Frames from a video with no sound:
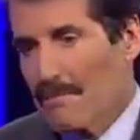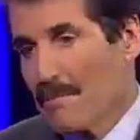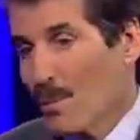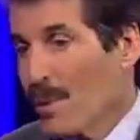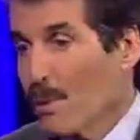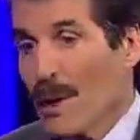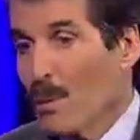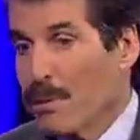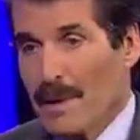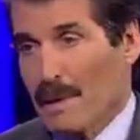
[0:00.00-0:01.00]
well, we
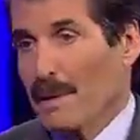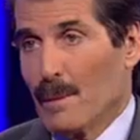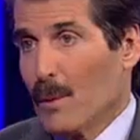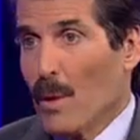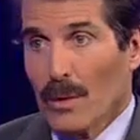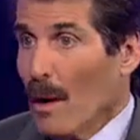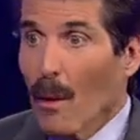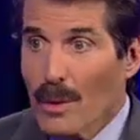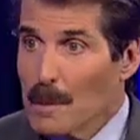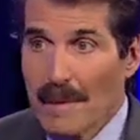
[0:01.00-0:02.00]
you know we won't
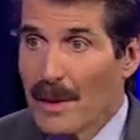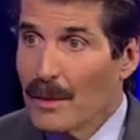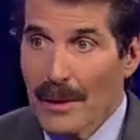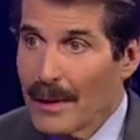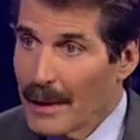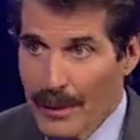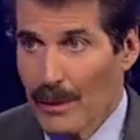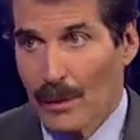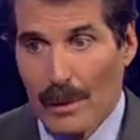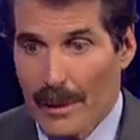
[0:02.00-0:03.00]
always be good at
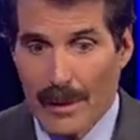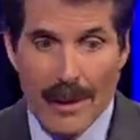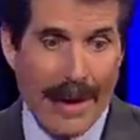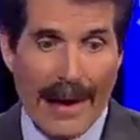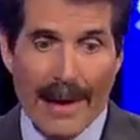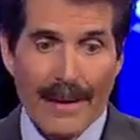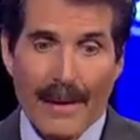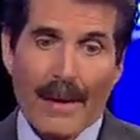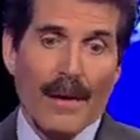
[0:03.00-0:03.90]
nuclear, and